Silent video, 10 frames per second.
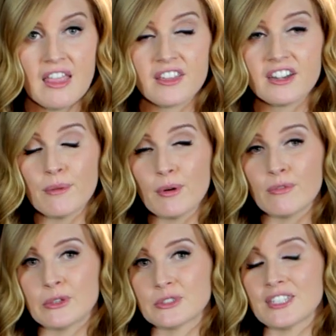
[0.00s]
that a number
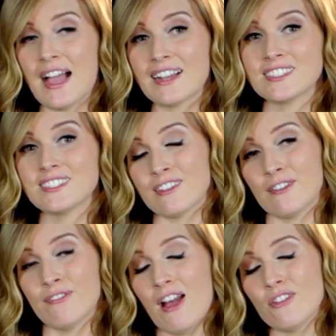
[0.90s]
of users
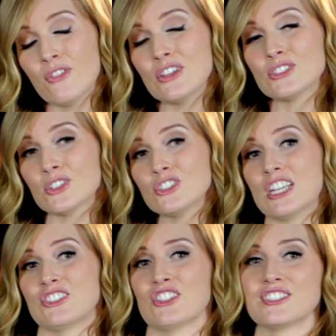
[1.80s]
accidentally found via search
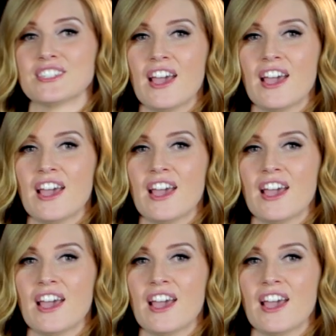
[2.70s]
engines.